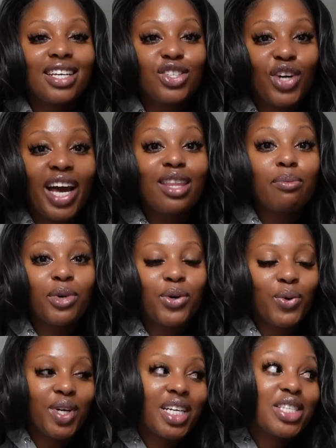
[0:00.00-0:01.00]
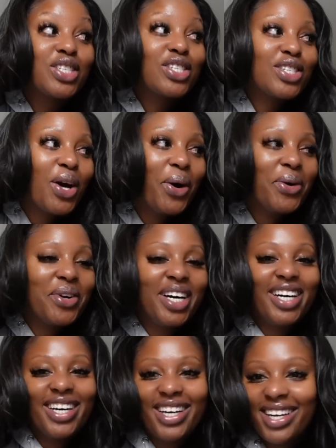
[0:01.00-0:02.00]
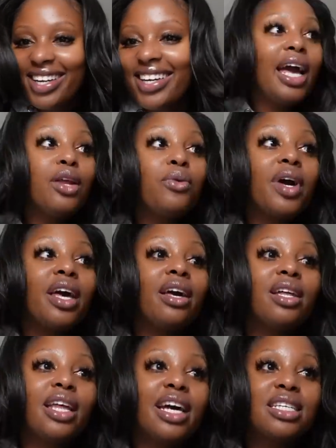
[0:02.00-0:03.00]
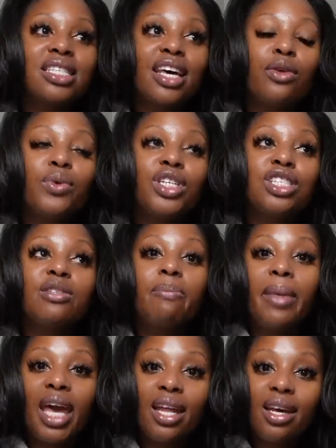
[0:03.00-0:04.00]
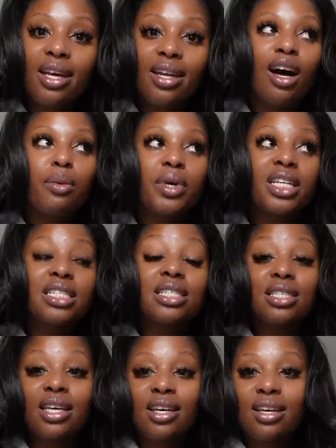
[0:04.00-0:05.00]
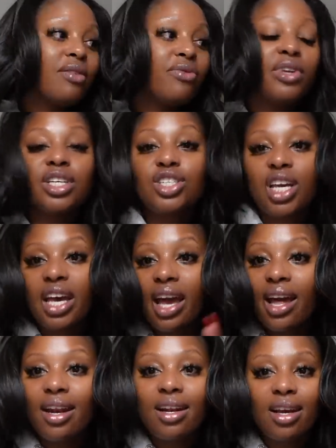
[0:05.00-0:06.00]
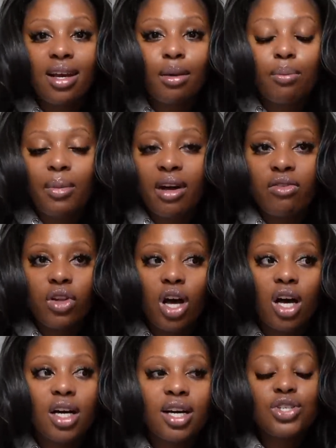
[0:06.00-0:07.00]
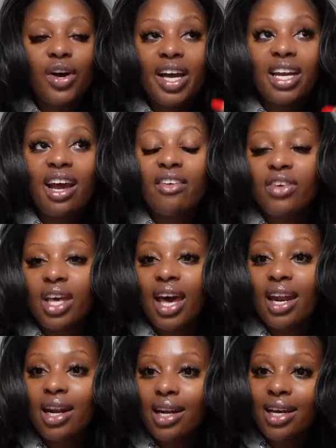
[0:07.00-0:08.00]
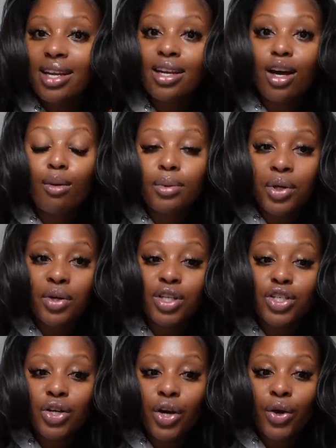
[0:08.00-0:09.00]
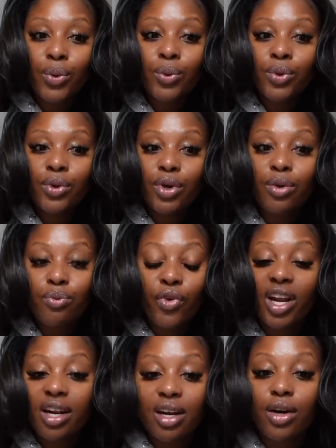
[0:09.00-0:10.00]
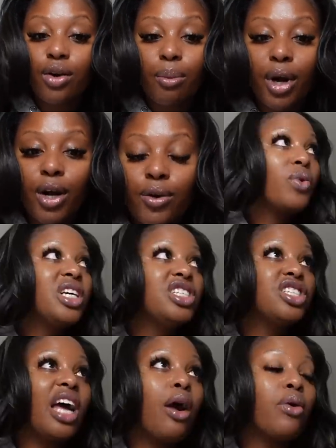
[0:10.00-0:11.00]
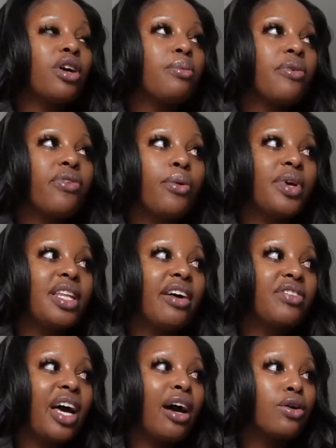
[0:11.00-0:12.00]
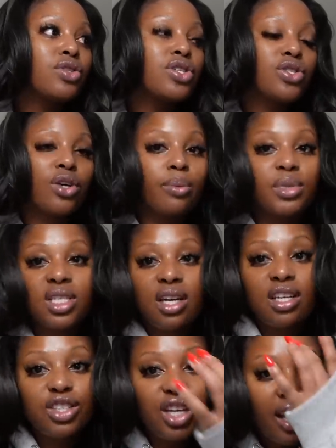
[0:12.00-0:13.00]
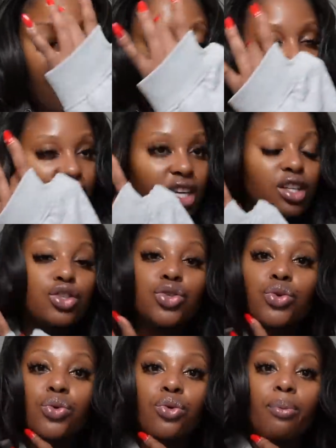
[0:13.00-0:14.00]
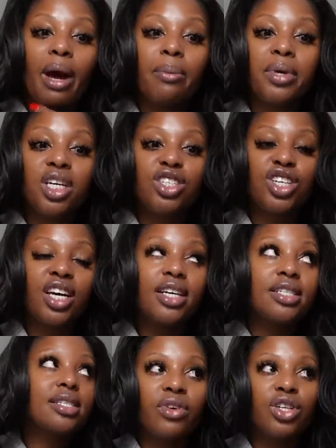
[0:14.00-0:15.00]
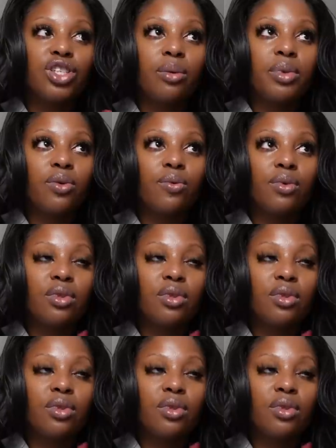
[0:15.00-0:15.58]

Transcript: try the Milk one. It's so good. Anyway, like I said, we just made it. I'm gonna sit and finish like editing my vlog so I can have it edited and uploaded to go and ready to go tomorrow. We showered before we left the house, so I'm just gonna change into my PJs, finish up the